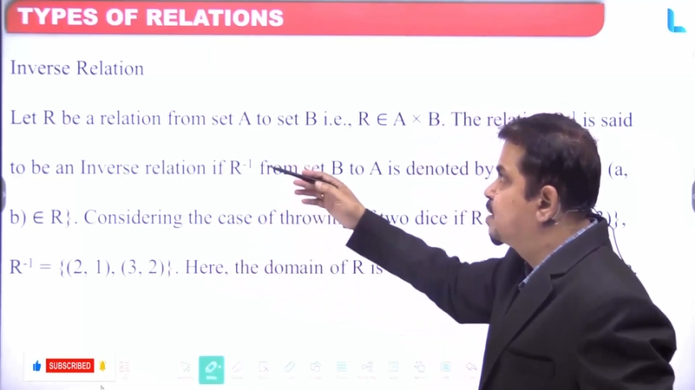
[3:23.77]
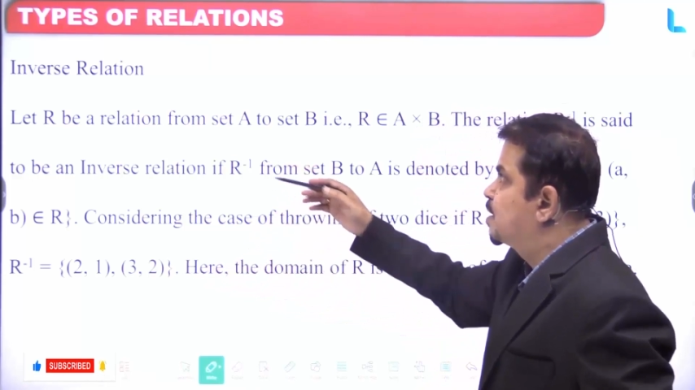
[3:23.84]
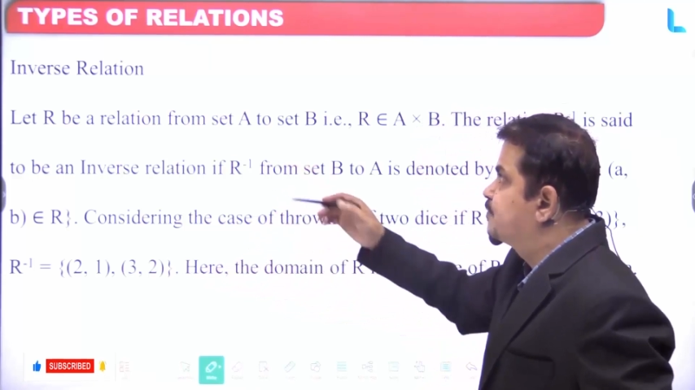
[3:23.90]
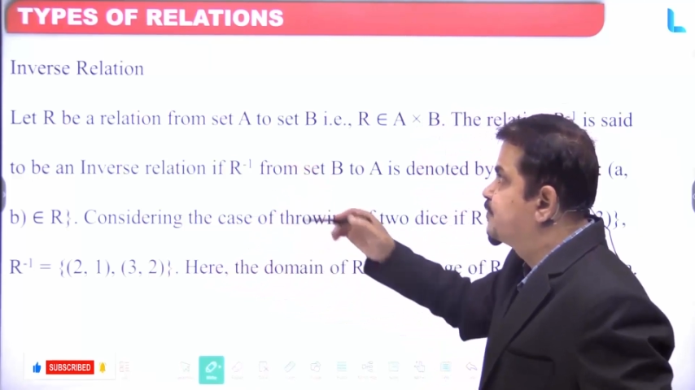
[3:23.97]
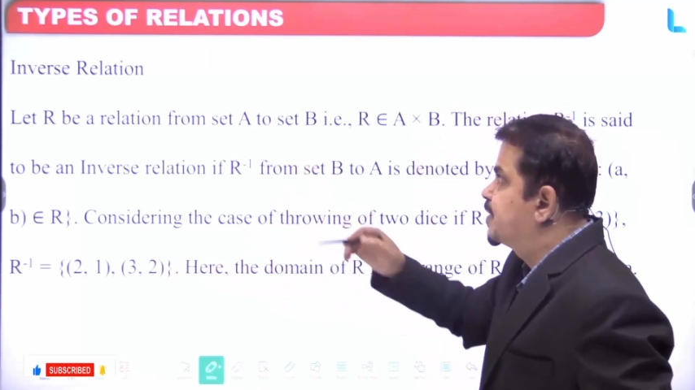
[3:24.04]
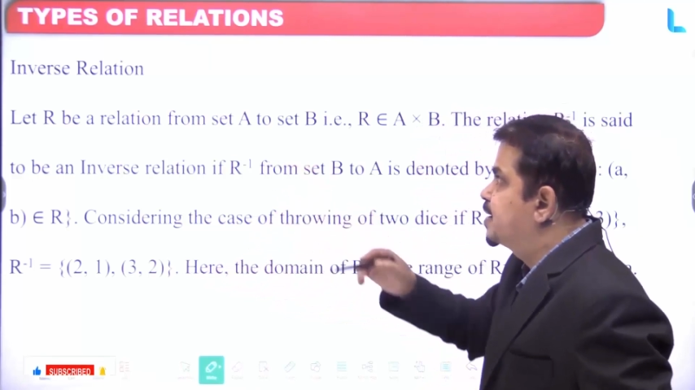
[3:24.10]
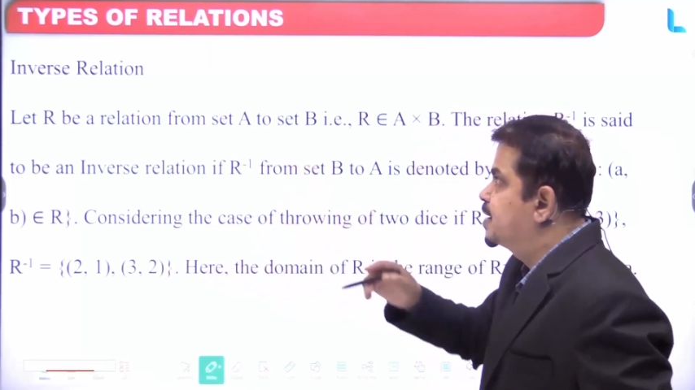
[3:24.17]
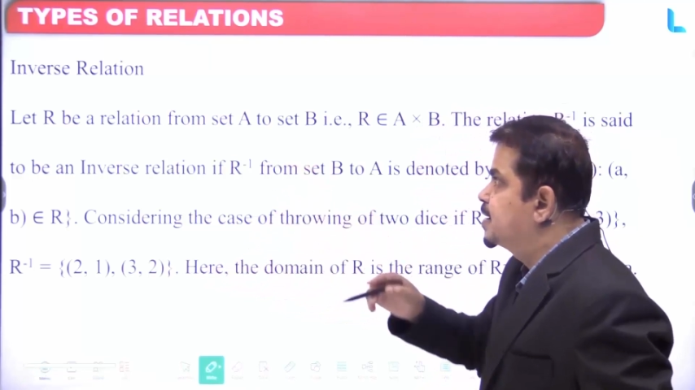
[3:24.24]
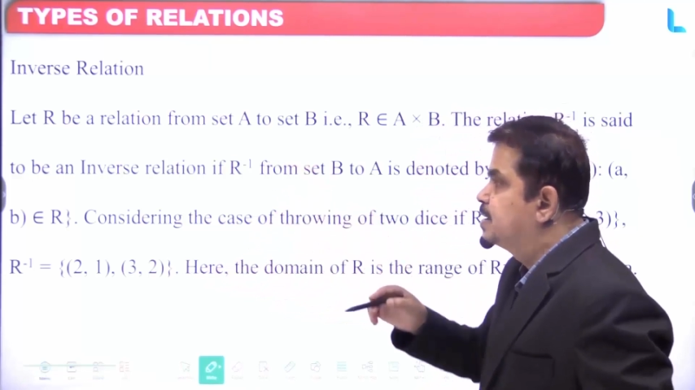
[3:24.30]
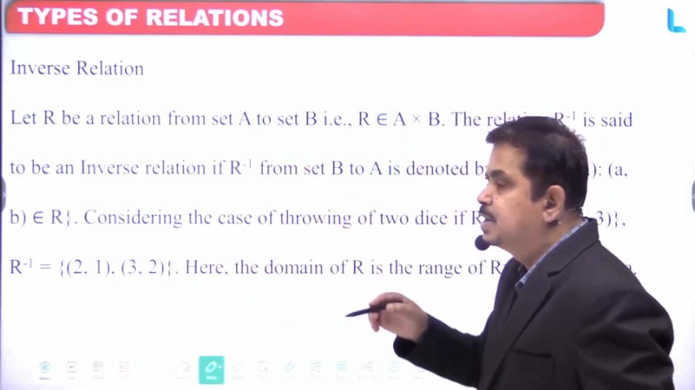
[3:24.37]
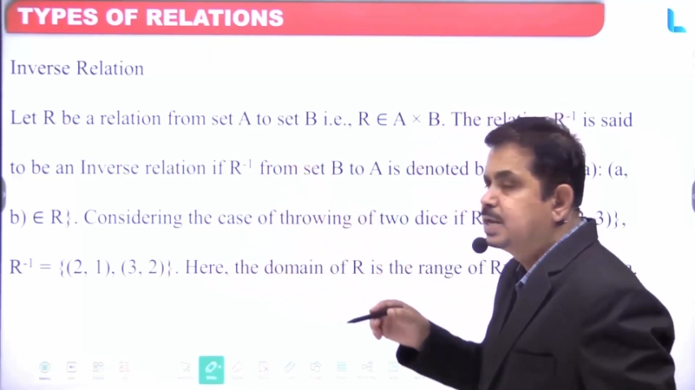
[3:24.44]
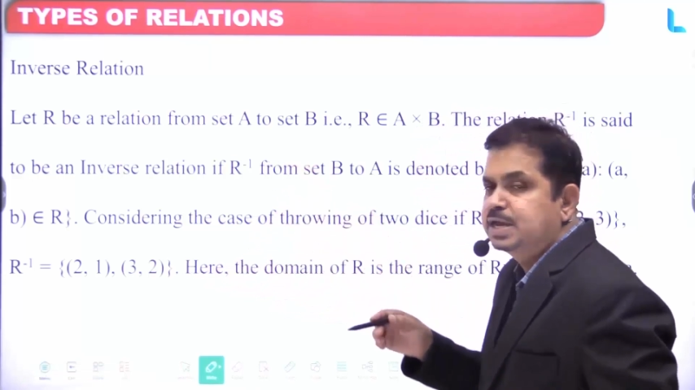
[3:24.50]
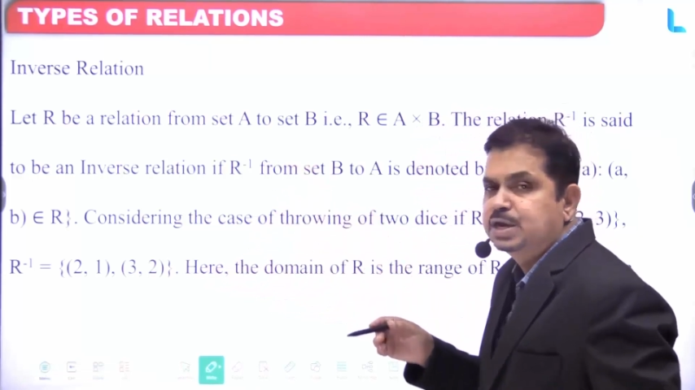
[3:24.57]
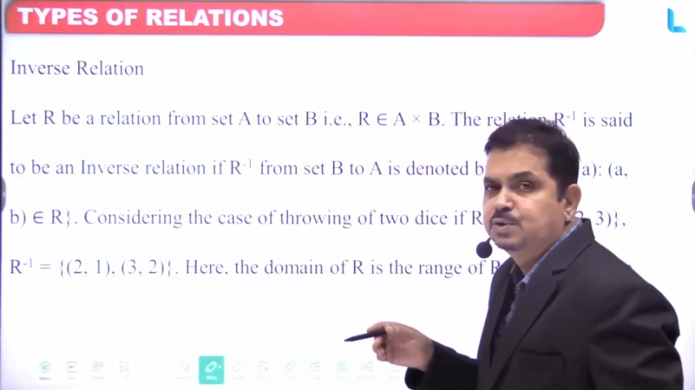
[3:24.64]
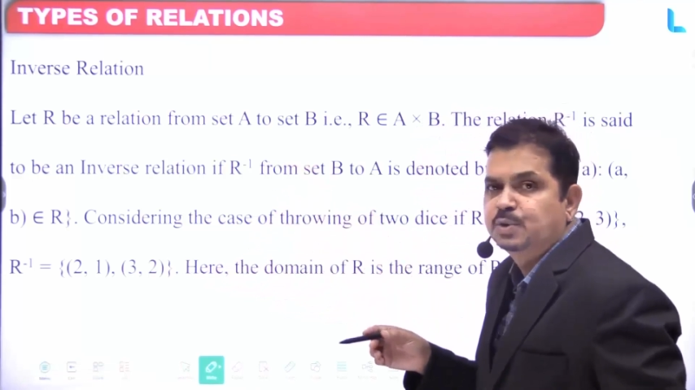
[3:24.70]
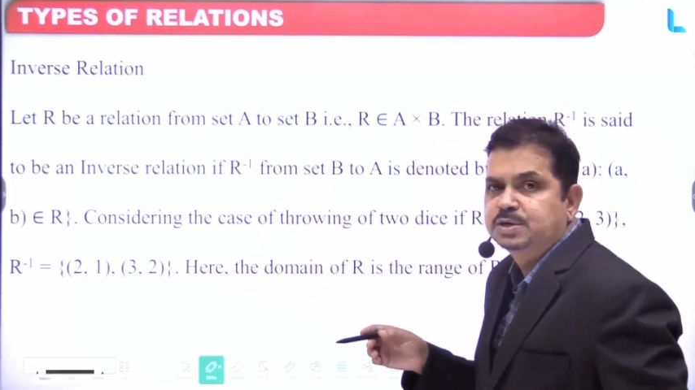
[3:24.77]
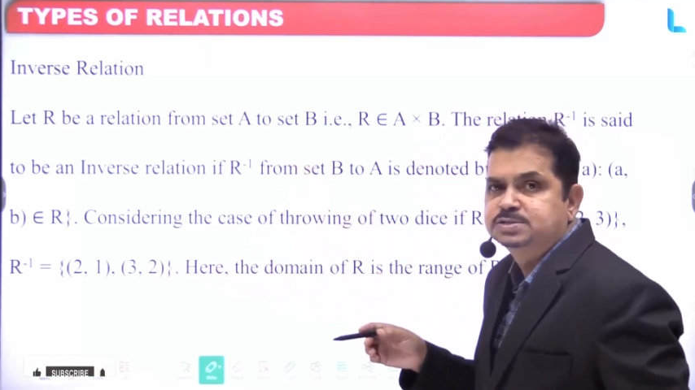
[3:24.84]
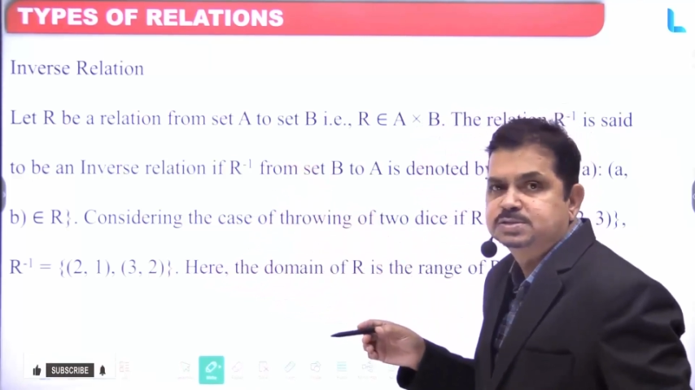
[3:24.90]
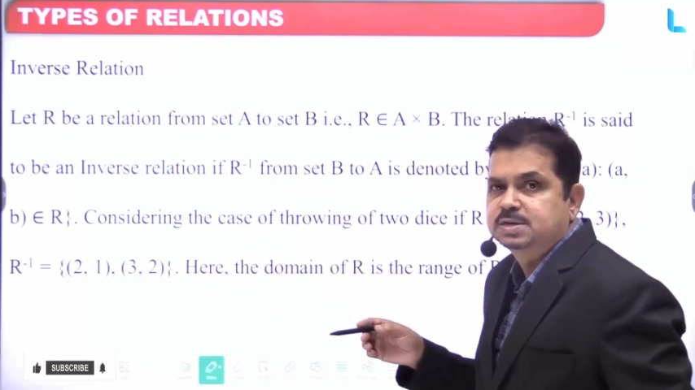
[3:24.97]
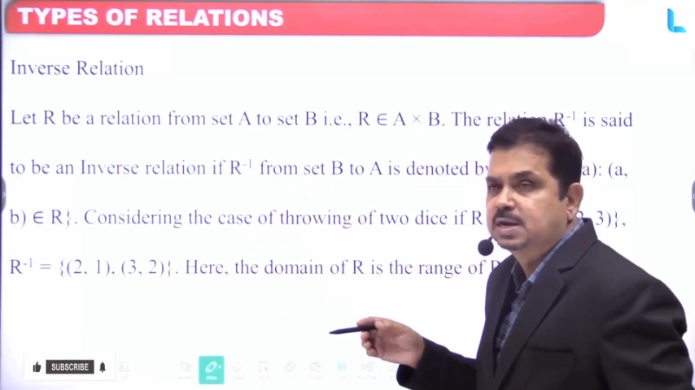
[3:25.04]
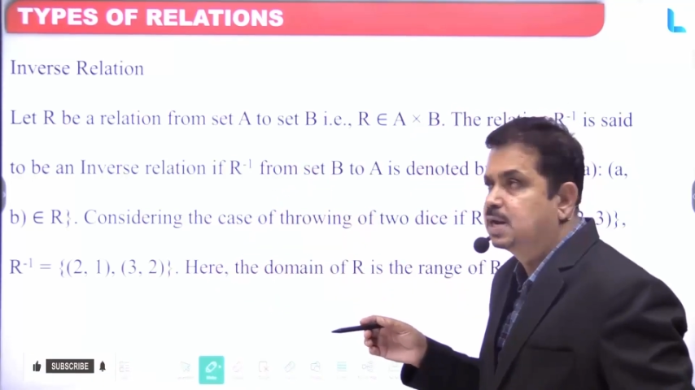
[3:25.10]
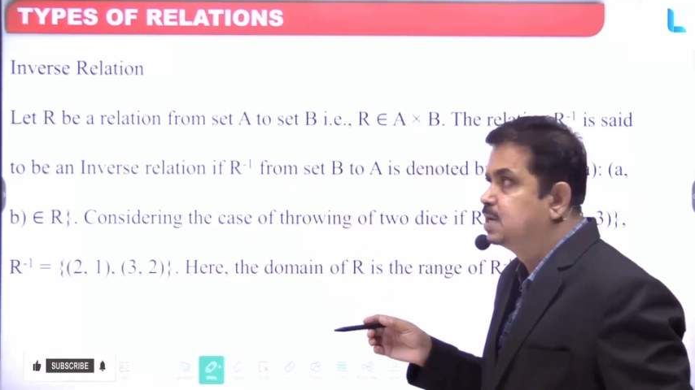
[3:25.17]
of a
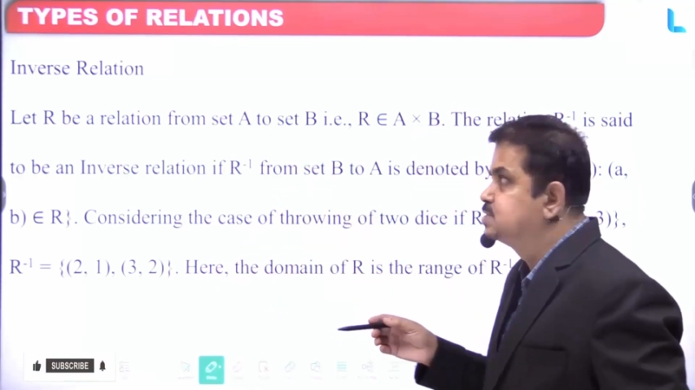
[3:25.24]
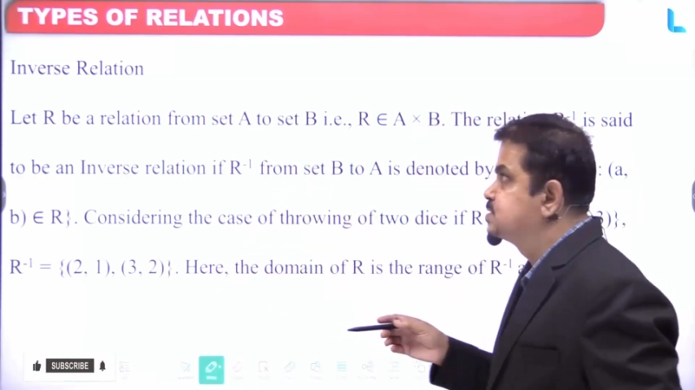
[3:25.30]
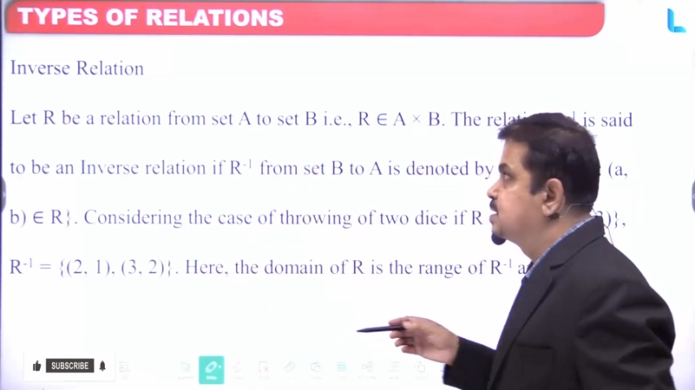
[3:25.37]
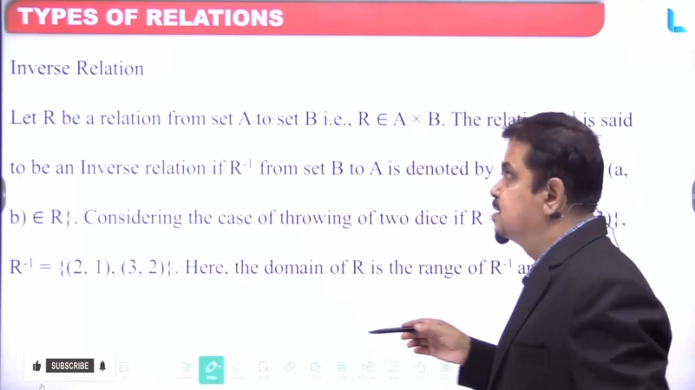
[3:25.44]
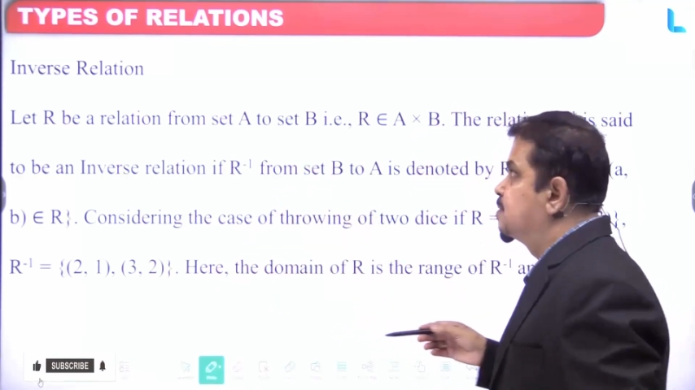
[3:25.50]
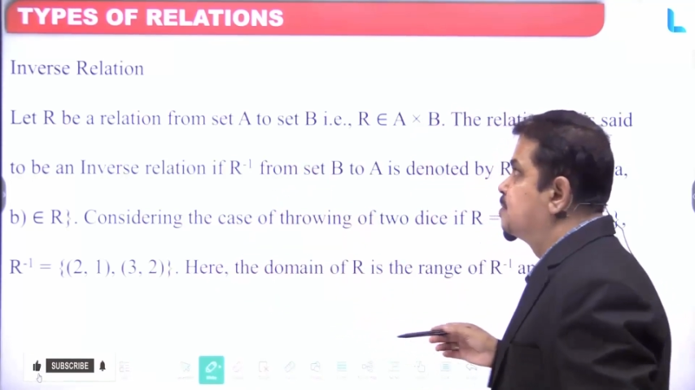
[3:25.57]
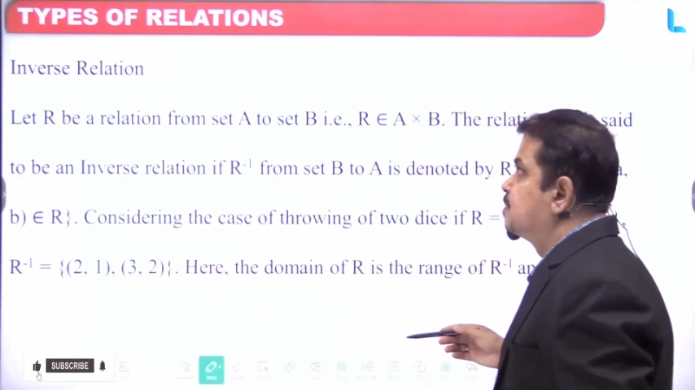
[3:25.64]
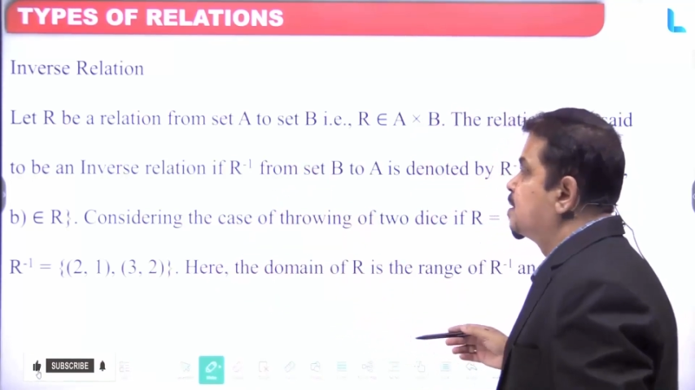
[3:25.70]
inverse relation.